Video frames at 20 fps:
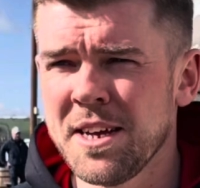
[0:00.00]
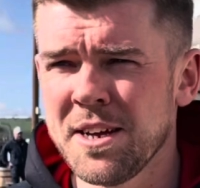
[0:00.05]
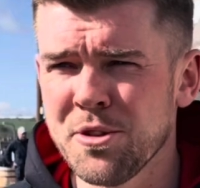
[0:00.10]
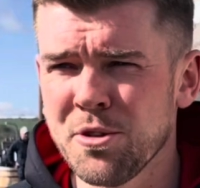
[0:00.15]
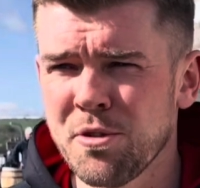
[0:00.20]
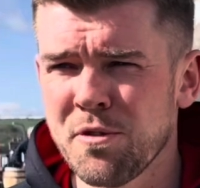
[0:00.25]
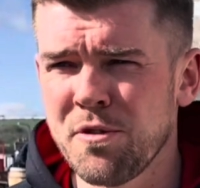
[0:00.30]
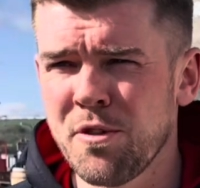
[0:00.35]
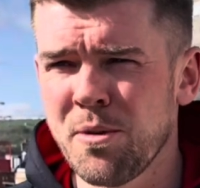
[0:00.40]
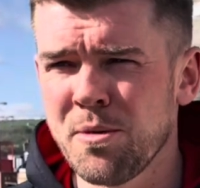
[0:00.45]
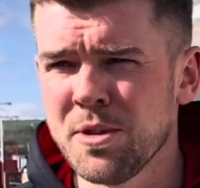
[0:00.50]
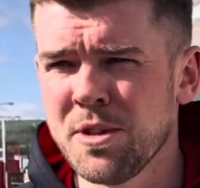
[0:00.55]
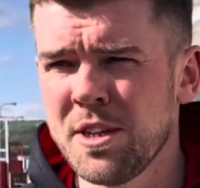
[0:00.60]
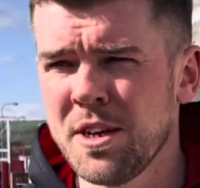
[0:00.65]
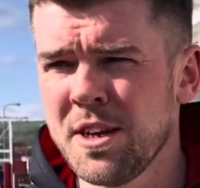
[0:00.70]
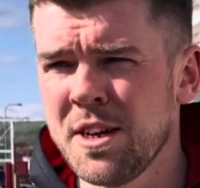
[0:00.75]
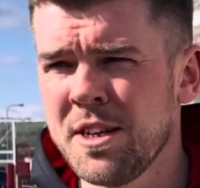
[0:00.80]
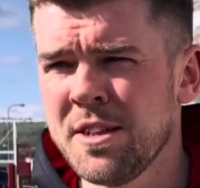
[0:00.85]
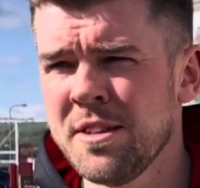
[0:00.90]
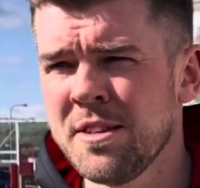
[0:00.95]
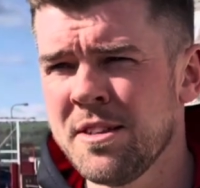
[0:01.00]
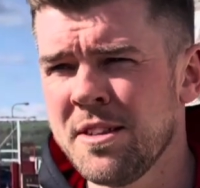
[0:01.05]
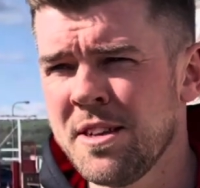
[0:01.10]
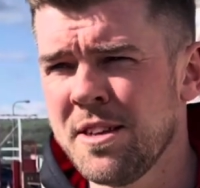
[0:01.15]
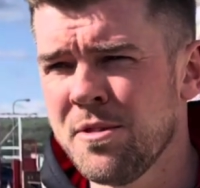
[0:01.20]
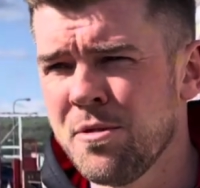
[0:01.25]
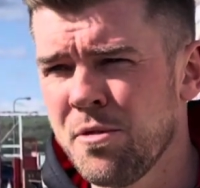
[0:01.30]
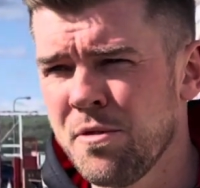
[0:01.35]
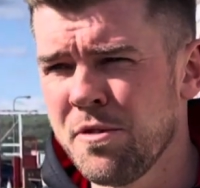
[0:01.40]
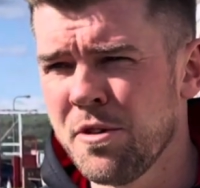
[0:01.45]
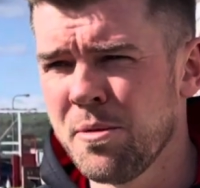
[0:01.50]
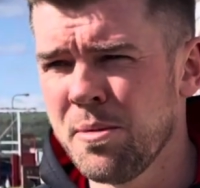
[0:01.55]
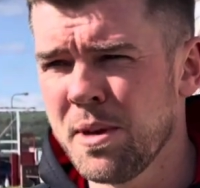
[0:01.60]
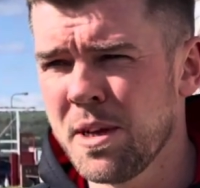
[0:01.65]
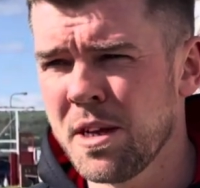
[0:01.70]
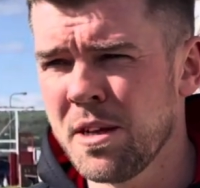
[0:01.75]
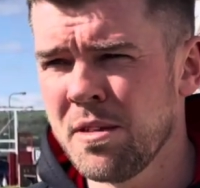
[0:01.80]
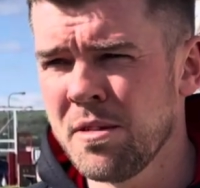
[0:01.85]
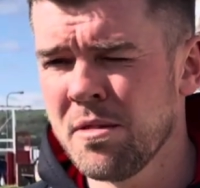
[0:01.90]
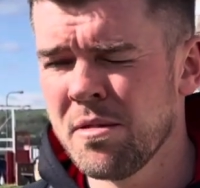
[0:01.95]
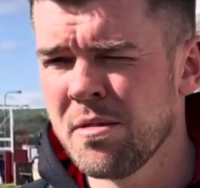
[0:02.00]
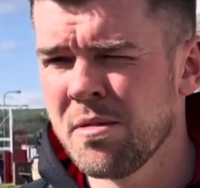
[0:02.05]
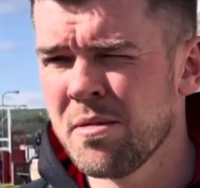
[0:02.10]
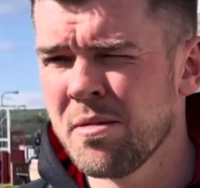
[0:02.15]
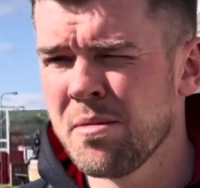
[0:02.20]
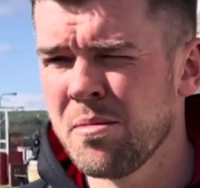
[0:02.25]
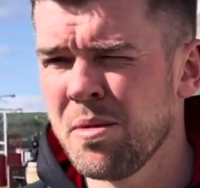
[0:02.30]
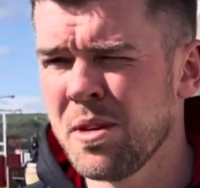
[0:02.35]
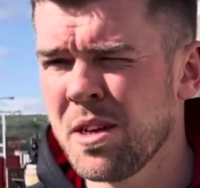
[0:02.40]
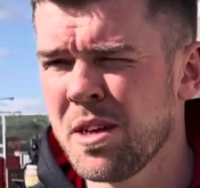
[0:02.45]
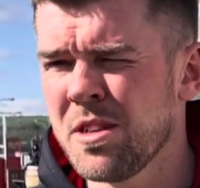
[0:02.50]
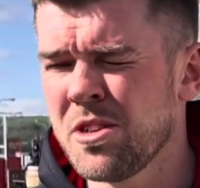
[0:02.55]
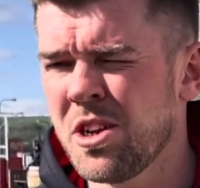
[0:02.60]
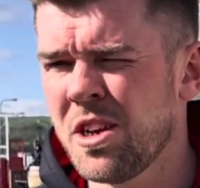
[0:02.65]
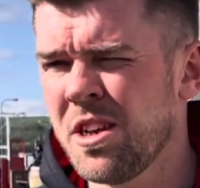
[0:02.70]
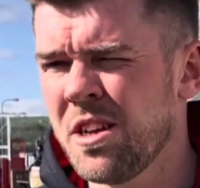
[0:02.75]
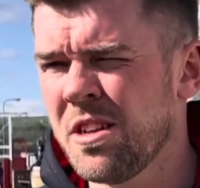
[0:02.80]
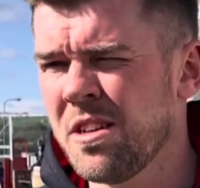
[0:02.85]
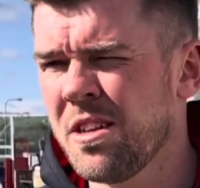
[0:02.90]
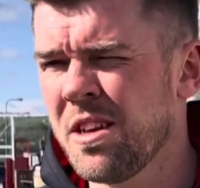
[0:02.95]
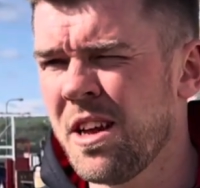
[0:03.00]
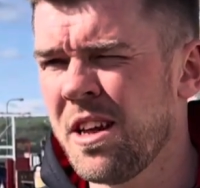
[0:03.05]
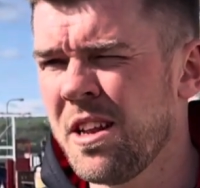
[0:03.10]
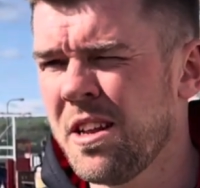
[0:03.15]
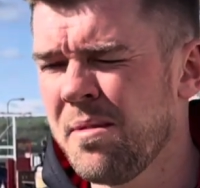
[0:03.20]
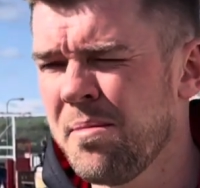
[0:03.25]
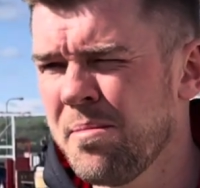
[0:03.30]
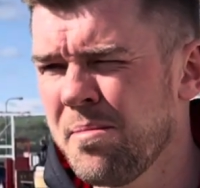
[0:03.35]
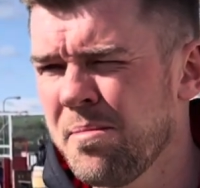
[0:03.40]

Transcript: Look forward to it, and hopefully we can try and